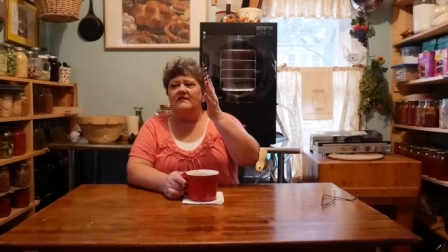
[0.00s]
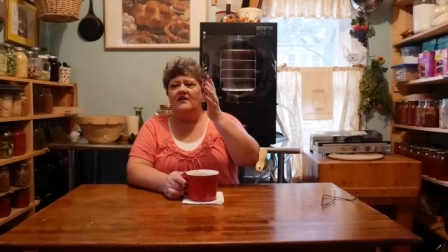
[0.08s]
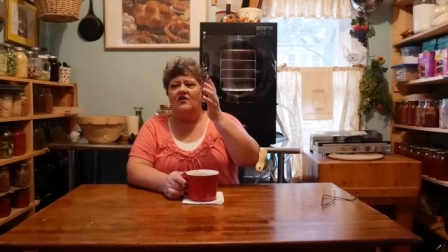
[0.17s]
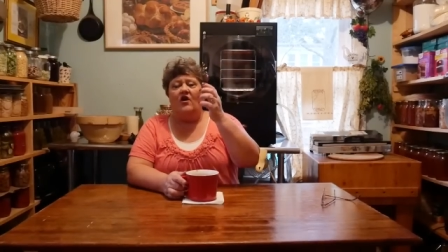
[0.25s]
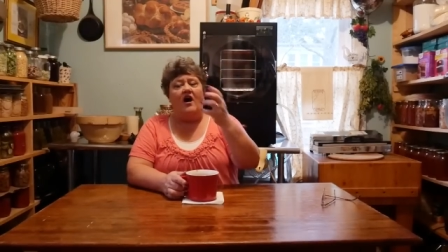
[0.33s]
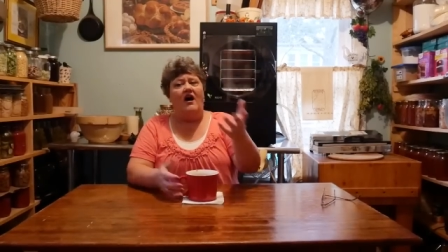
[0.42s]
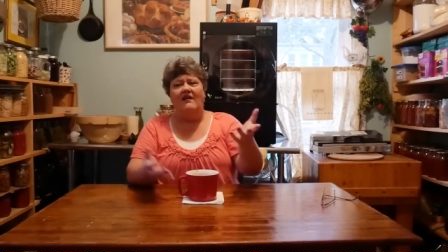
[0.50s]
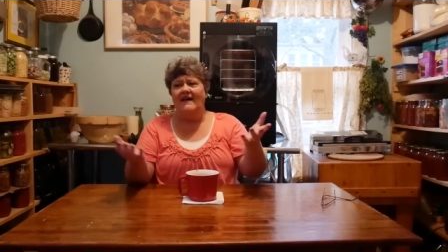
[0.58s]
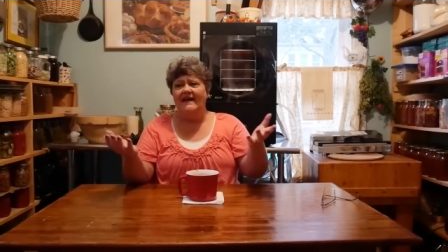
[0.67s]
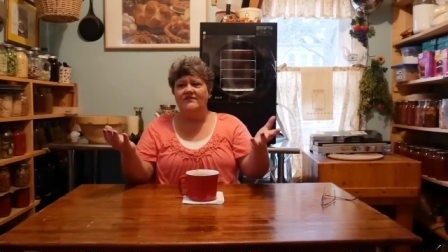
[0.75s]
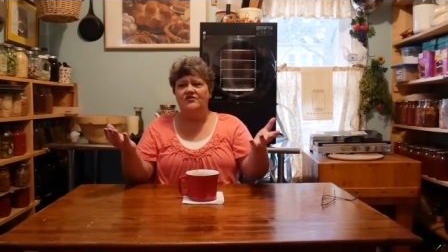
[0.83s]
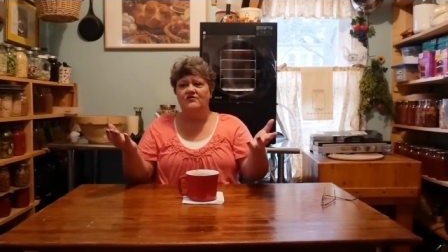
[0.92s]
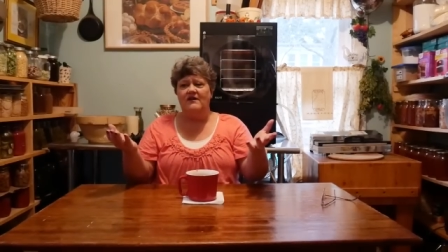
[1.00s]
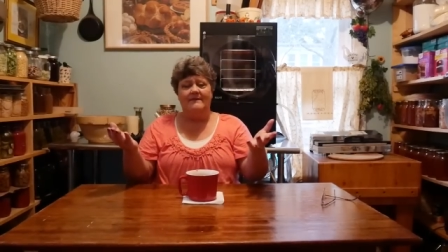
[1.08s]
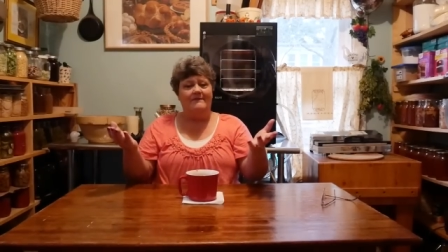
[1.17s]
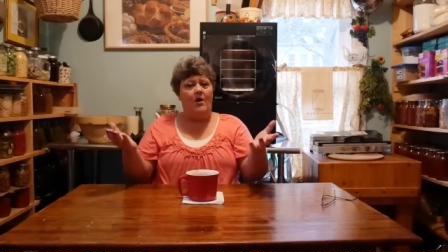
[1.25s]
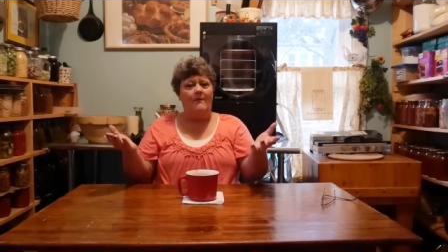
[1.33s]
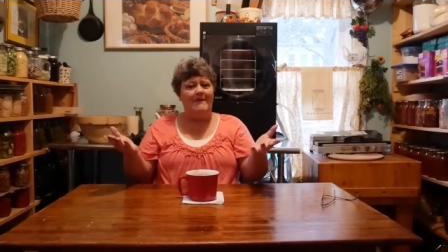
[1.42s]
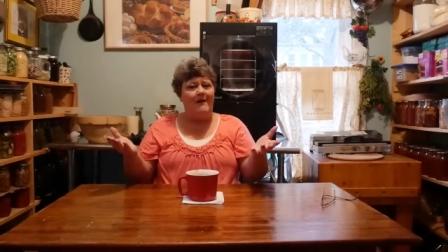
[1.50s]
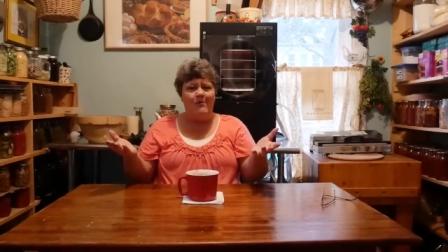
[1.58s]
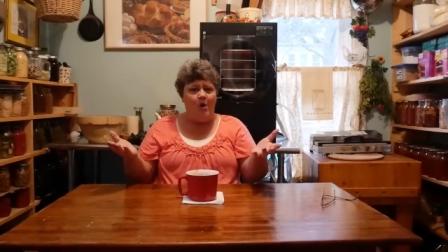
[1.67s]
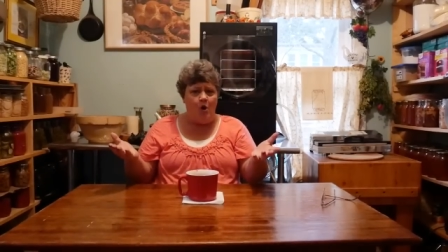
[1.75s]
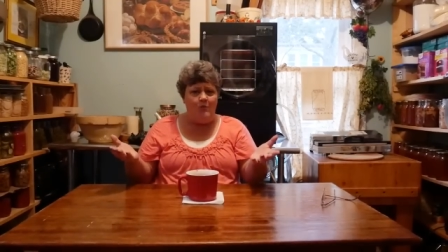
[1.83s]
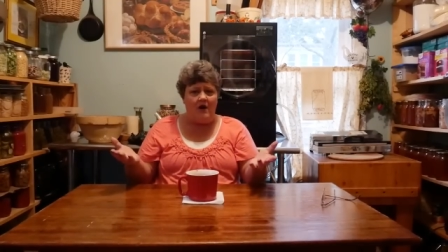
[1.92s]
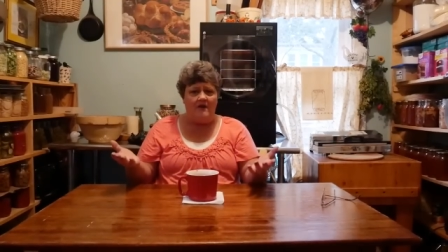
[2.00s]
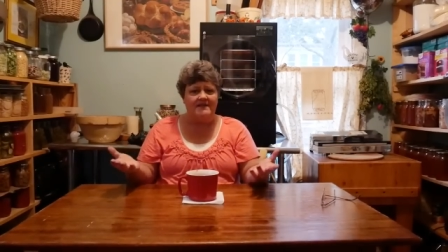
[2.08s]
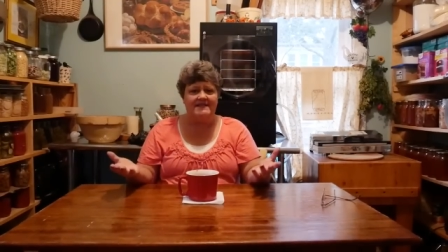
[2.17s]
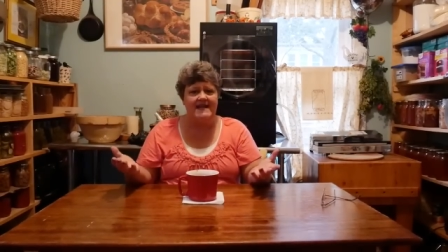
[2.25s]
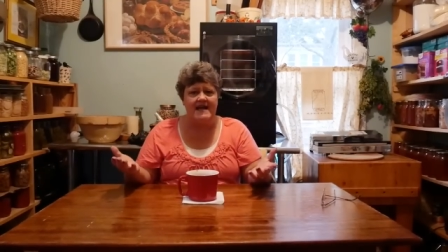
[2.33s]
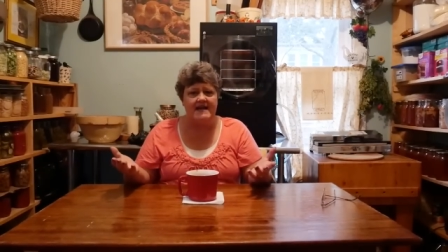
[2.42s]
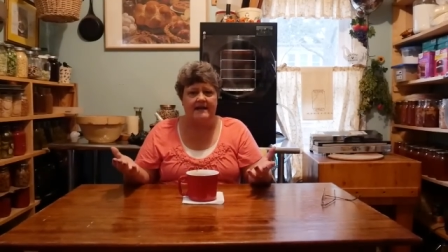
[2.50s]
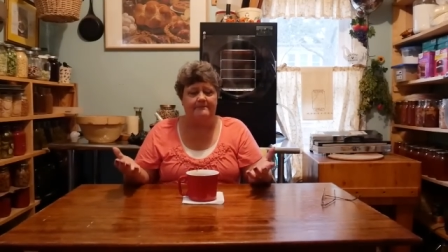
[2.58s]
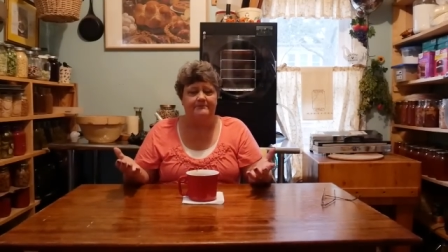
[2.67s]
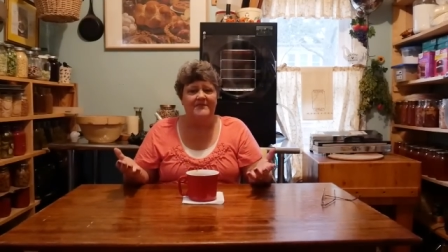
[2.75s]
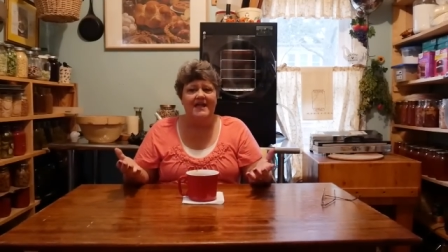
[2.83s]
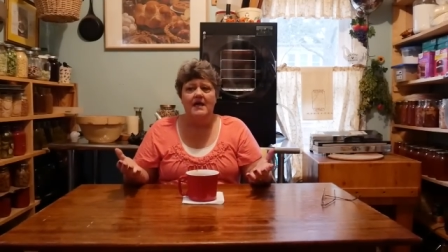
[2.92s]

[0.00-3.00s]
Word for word: you know, all I do, I'm, I'm, I'm home all the time.